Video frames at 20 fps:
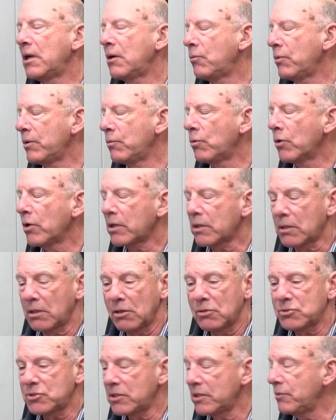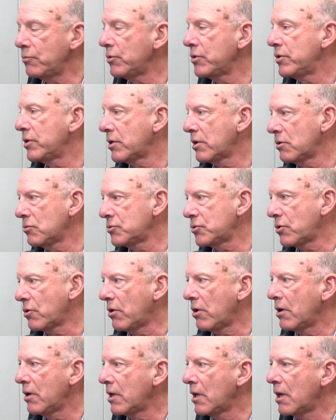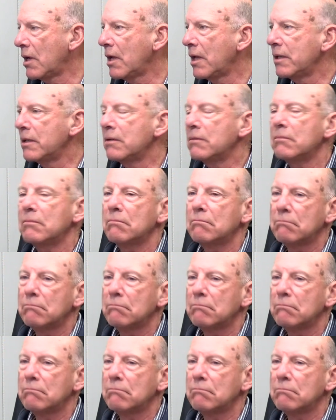we work closely with the Coast Guard on